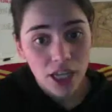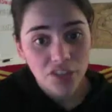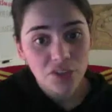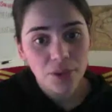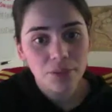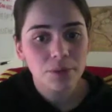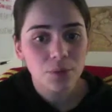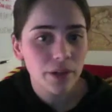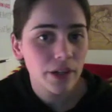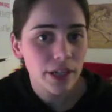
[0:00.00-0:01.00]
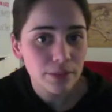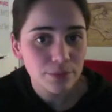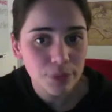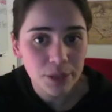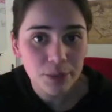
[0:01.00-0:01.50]
It's going to be where I
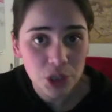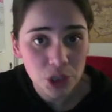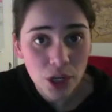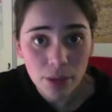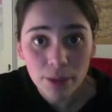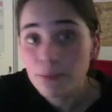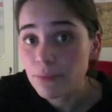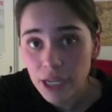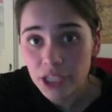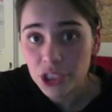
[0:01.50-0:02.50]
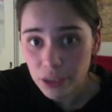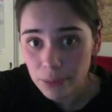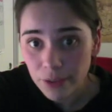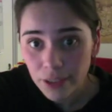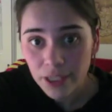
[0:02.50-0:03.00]
pretty much talk about my
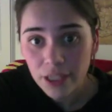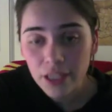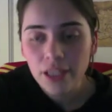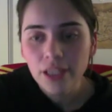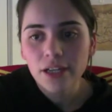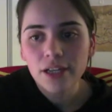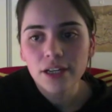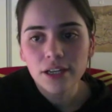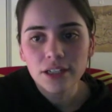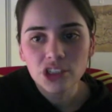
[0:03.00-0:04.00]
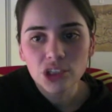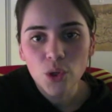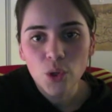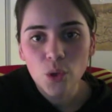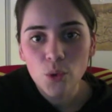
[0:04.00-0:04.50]
Shepard. Uh,
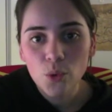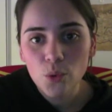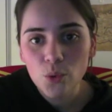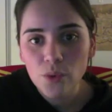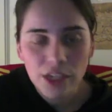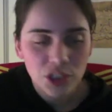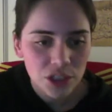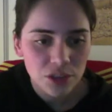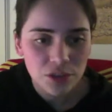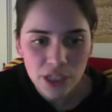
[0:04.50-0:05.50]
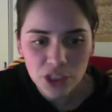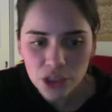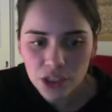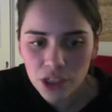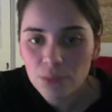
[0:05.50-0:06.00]
so that should that
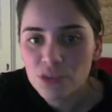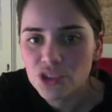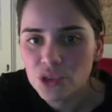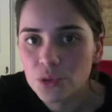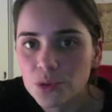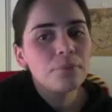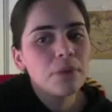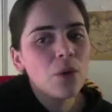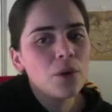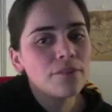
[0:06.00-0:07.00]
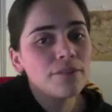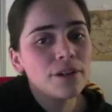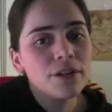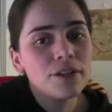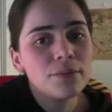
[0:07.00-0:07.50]
should come soon. I want to
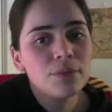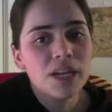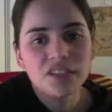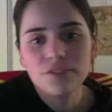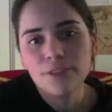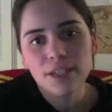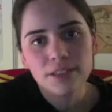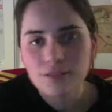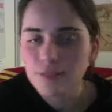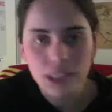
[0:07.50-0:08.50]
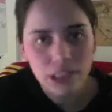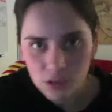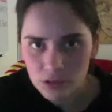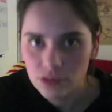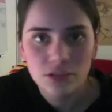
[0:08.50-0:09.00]
vary the Mass Effect
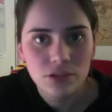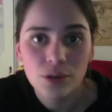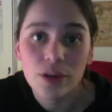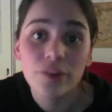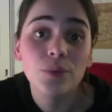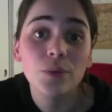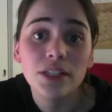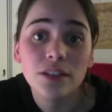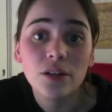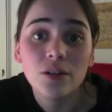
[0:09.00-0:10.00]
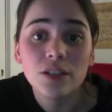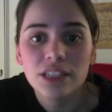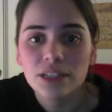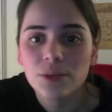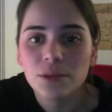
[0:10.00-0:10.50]
videos throughout the week though, because
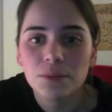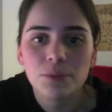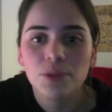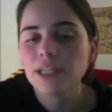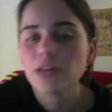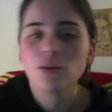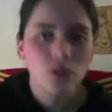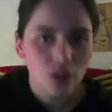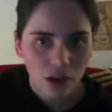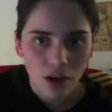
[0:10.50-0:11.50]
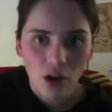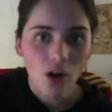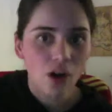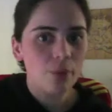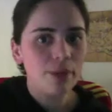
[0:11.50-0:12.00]
I don't want to be putting out
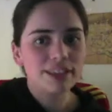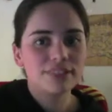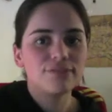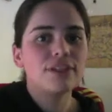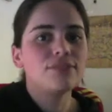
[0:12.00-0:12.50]
all Mass Effect